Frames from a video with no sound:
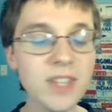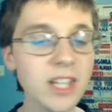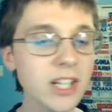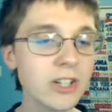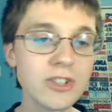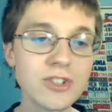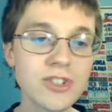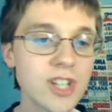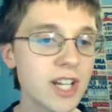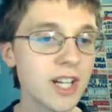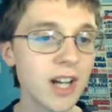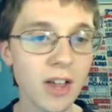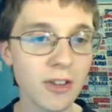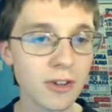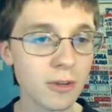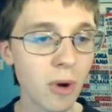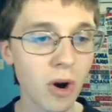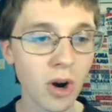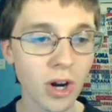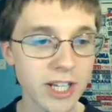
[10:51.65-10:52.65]
You're seeing
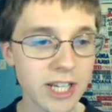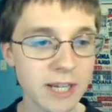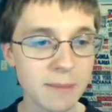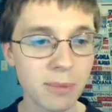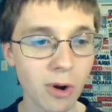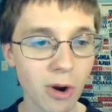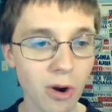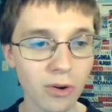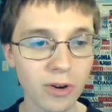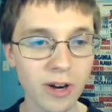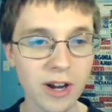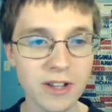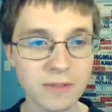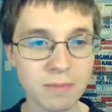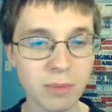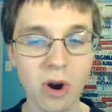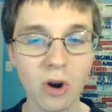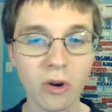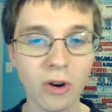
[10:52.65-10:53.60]
other marquee programs